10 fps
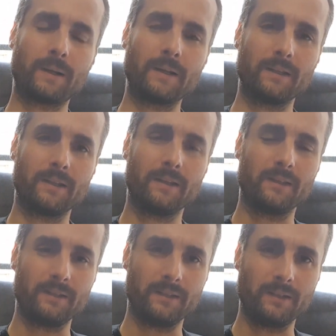
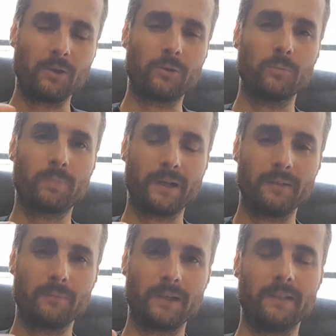uh,
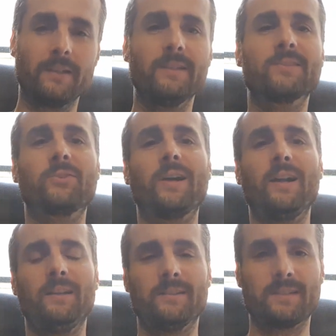occupied by the
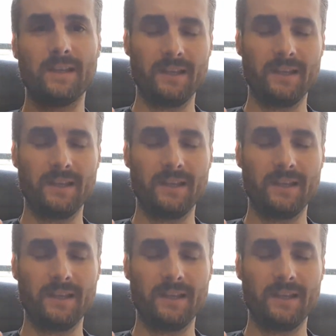Israelis